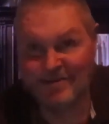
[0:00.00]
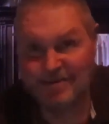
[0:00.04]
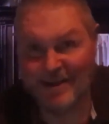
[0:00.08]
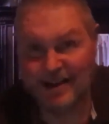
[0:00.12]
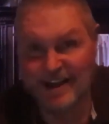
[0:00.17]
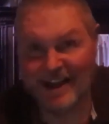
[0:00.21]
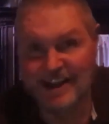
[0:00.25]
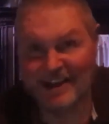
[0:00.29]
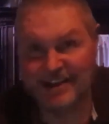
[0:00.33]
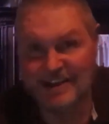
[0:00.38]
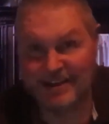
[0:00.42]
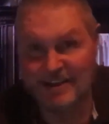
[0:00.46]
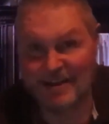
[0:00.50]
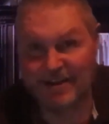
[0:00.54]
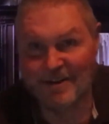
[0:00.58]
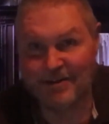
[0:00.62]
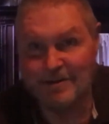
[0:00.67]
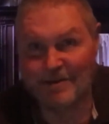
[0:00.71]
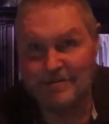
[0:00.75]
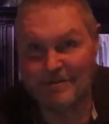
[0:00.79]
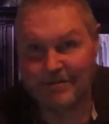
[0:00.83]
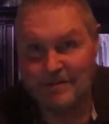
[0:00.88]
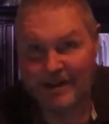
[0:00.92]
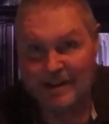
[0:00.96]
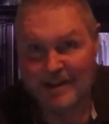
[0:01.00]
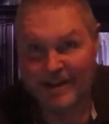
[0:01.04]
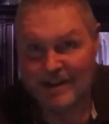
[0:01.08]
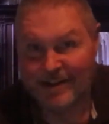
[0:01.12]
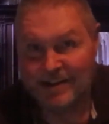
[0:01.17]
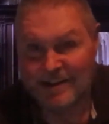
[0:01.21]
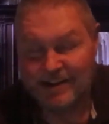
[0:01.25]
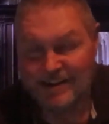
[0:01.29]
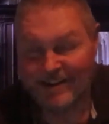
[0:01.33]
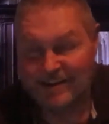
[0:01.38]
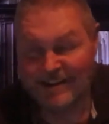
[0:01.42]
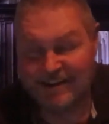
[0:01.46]
I just would have had to call him
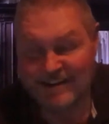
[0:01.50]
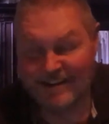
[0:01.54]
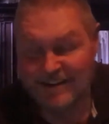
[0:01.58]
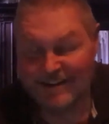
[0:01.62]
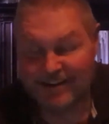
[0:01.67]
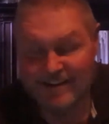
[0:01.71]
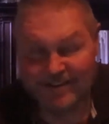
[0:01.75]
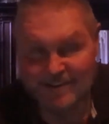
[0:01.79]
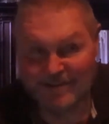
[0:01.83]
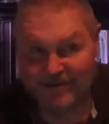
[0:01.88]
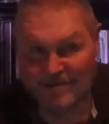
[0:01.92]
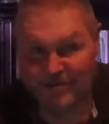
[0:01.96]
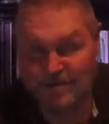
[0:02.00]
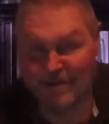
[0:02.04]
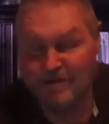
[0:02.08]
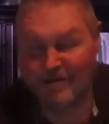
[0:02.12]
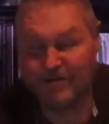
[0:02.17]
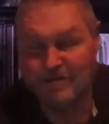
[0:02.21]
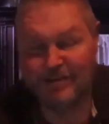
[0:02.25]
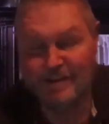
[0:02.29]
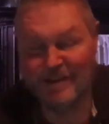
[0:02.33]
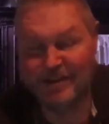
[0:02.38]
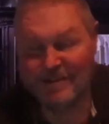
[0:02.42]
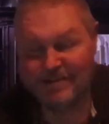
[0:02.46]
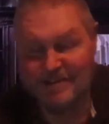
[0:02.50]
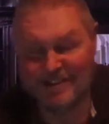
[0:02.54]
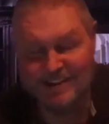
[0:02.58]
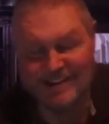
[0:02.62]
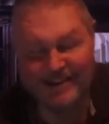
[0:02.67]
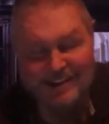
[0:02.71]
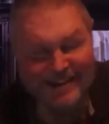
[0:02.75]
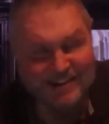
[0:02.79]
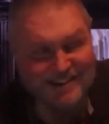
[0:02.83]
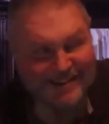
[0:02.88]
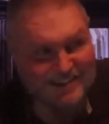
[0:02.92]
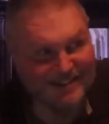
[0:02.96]

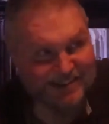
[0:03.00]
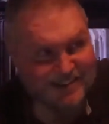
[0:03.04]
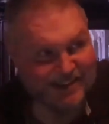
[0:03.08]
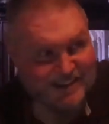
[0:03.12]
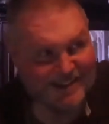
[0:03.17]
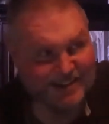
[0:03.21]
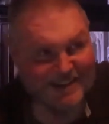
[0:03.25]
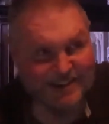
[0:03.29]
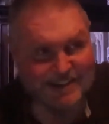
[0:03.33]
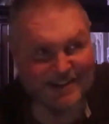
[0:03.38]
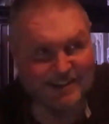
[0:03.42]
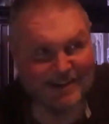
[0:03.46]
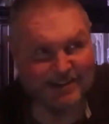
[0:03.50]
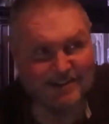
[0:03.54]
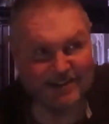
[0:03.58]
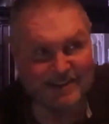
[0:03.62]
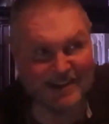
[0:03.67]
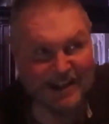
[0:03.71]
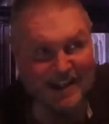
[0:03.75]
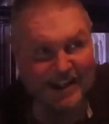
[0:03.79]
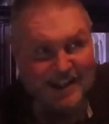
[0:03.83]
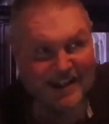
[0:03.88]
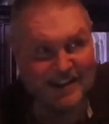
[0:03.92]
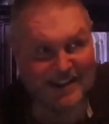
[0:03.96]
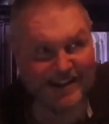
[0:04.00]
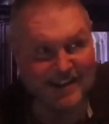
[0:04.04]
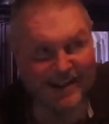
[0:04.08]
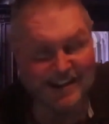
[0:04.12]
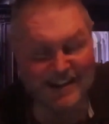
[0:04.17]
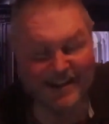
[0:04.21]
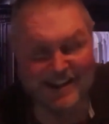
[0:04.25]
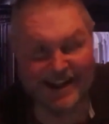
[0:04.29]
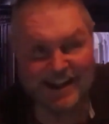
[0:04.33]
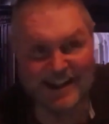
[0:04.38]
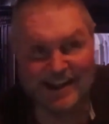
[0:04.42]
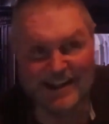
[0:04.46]
15, 16 years got
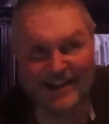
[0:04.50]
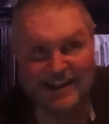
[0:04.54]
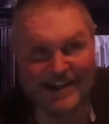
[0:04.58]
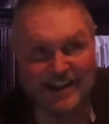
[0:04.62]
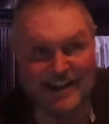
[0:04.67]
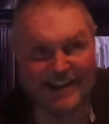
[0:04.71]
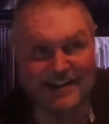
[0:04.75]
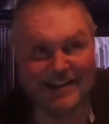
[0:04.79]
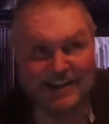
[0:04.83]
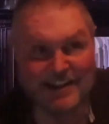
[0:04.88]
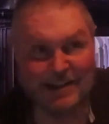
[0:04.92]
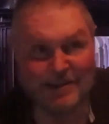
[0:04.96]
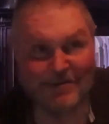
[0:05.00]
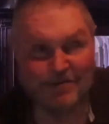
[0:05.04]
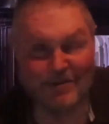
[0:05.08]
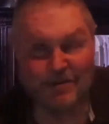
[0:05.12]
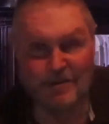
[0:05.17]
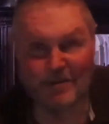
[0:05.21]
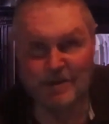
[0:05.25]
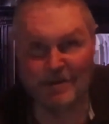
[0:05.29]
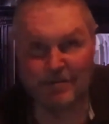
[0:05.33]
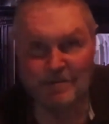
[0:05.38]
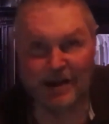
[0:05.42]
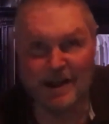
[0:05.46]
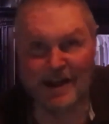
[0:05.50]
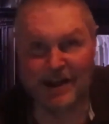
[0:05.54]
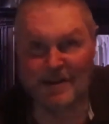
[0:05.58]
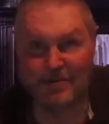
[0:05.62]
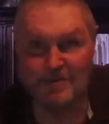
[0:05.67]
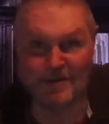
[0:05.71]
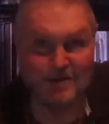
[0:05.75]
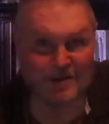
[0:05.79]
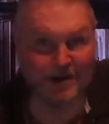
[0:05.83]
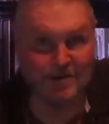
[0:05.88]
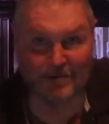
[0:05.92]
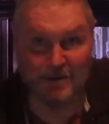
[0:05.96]
I got a nickname for
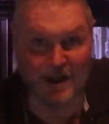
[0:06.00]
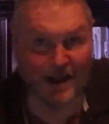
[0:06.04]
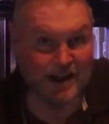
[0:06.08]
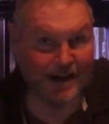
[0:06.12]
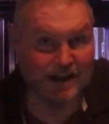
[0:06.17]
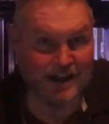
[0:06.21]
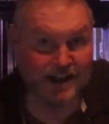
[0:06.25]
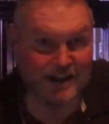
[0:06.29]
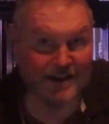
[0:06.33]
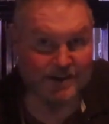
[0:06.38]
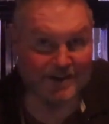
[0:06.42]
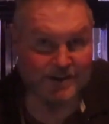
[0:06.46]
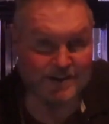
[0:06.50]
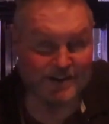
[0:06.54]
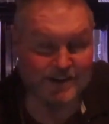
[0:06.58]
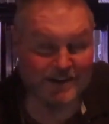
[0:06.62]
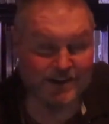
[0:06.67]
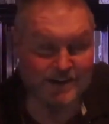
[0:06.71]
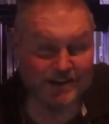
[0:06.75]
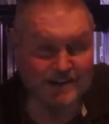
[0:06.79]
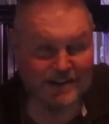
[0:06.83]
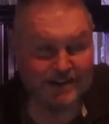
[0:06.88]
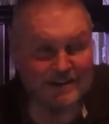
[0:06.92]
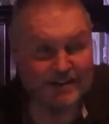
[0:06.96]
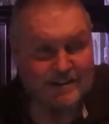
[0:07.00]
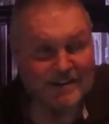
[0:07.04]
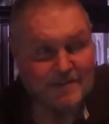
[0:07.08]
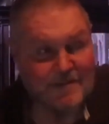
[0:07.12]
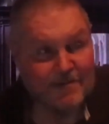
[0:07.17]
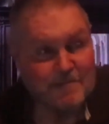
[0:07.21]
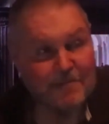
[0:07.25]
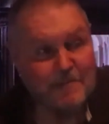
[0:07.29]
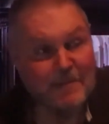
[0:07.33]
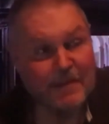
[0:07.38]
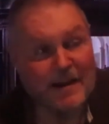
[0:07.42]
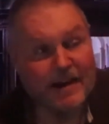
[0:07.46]
him now, which I'm not allowed to tell you.
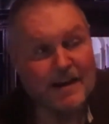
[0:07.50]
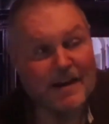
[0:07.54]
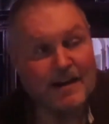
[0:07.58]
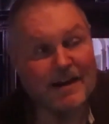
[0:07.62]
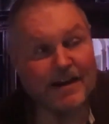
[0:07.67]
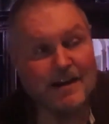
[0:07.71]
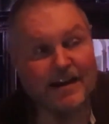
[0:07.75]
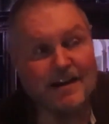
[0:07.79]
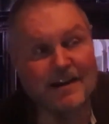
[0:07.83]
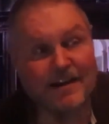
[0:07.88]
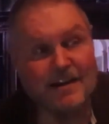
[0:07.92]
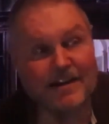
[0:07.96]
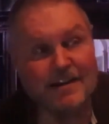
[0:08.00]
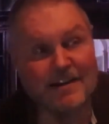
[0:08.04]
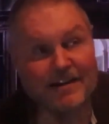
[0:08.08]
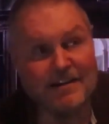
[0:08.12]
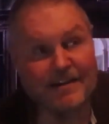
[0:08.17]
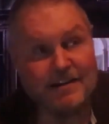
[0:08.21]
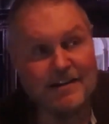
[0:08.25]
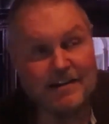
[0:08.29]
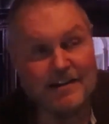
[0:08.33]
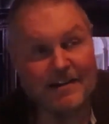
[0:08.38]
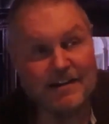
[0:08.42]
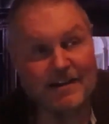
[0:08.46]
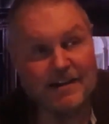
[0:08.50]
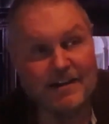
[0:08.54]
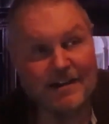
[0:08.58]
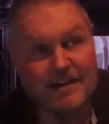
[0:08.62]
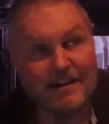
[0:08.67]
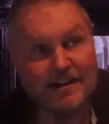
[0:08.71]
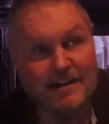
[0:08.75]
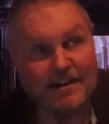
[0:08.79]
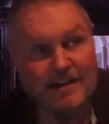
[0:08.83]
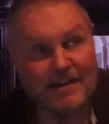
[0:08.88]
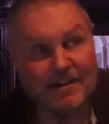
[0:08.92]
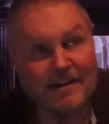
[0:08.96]
Uh,
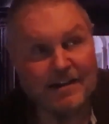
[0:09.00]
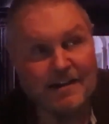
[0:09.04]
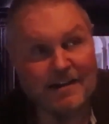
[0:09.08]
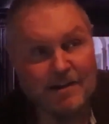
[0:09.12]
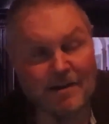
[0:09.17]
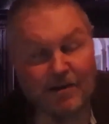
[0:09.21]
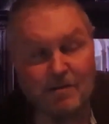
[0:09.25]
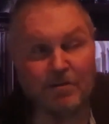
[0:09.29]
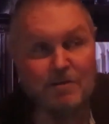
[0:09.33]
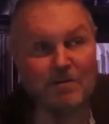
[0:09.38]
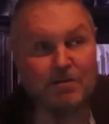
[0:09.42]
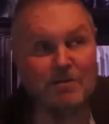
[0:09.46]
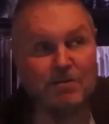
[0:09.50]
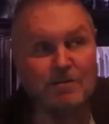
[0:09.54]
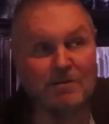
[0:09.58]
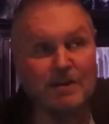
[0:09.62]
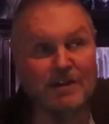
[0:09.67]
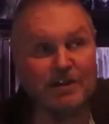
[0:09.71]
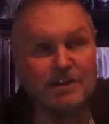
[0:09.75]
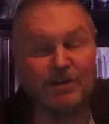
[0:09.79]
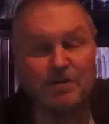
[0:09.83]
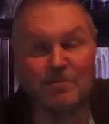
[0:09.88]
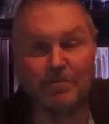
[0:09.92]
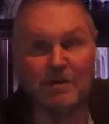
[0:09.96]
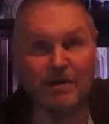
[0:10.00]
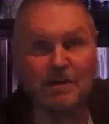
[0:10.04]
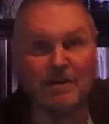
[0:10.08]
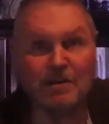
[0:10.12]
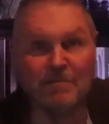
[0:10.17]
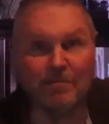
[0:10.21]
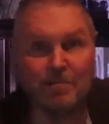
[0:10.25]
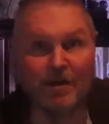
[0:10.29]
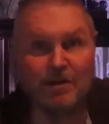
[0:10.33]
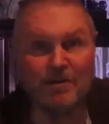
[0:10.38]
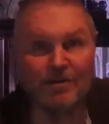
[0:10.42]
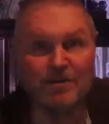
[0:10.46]
holy
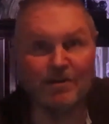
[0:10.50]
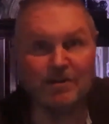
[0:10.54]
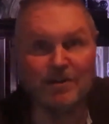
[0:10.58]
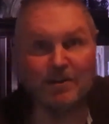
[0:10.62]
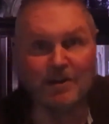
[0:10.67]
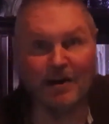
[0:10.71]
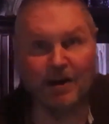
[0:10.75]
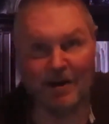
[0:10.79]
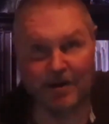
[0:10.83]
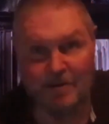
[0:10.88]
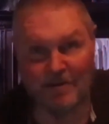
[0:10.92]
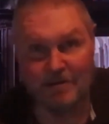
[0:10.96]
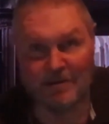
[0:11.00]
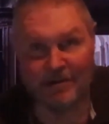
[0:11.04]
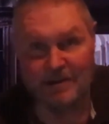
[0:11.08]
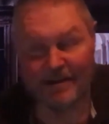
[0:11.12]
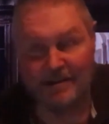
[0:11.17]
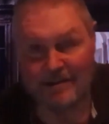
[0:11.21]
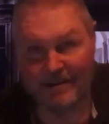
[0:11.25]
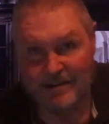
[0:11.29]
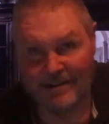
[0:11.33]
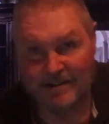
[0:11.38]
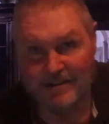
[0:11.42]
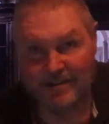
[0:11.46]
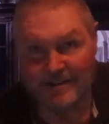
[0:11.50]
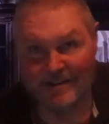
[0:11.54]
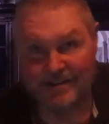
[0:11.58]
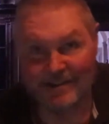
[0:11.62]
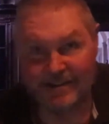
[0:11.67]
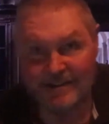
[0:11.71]
Spirit person, holy.